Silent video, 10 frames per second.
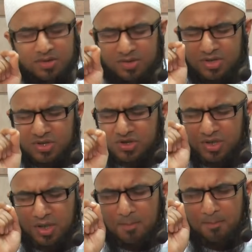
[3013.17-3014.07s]
such
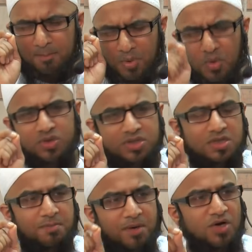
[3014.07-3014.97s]
an
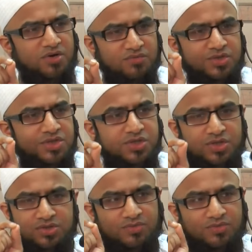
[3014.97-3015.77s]
important part of the teachings